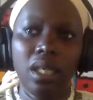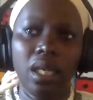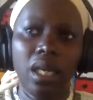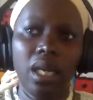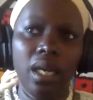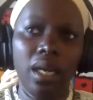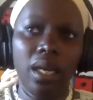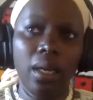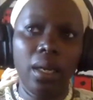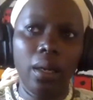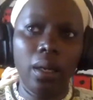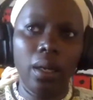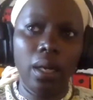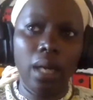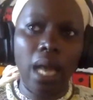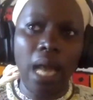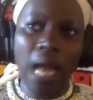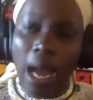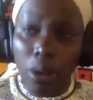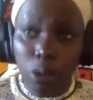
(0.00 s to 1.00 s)
are
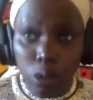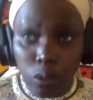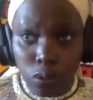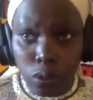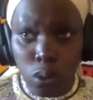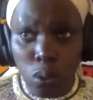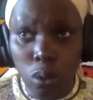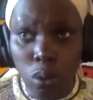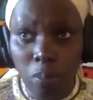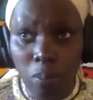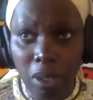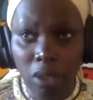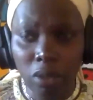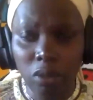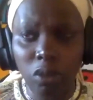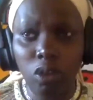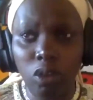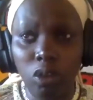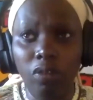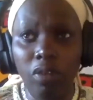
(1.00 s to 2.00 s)
out of school
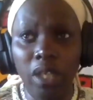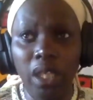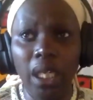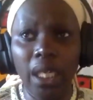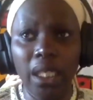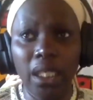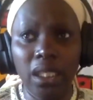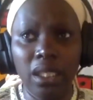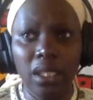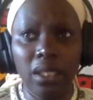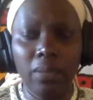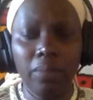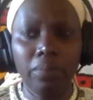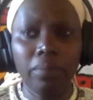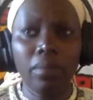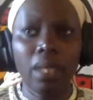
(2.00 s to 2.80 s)
because of COVID-19.